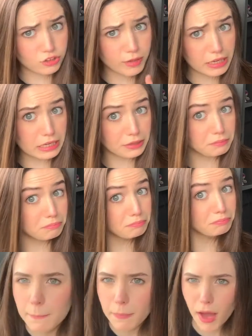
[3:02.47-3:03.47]
right here.
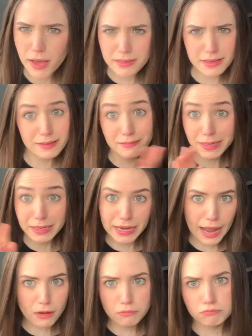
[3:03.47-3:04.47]
Pause it, think it
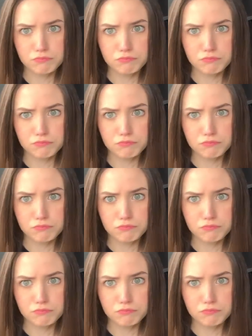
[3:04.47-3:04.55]
out.